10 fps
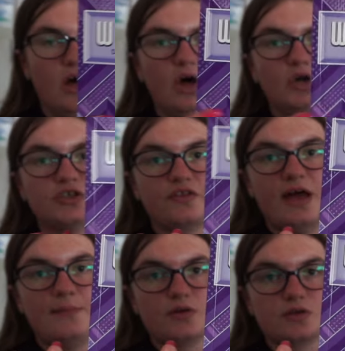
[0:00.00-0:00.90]

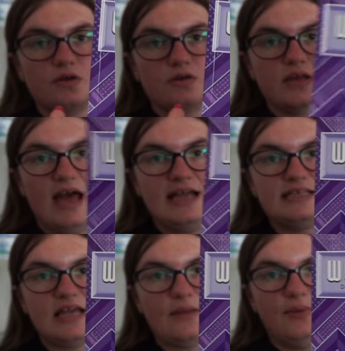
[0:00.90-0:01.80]
130 puzzles,
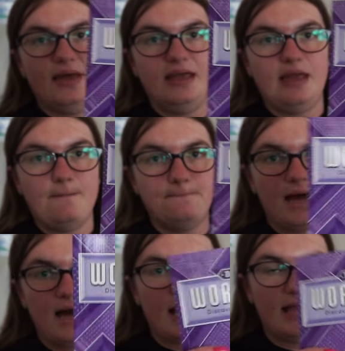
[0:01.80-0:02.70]
89p,
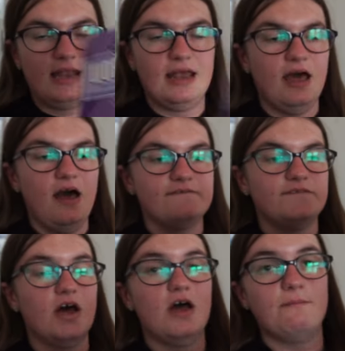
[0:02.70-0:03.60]
bargain
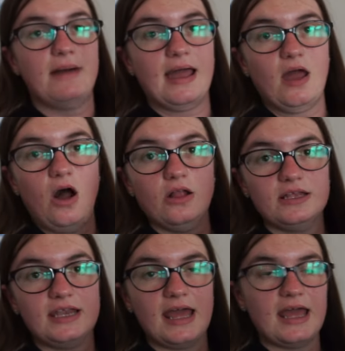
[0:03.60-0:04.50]
for my
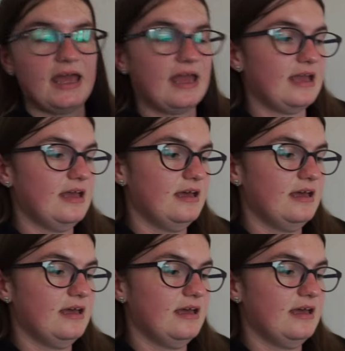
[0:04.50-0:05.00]
holiday,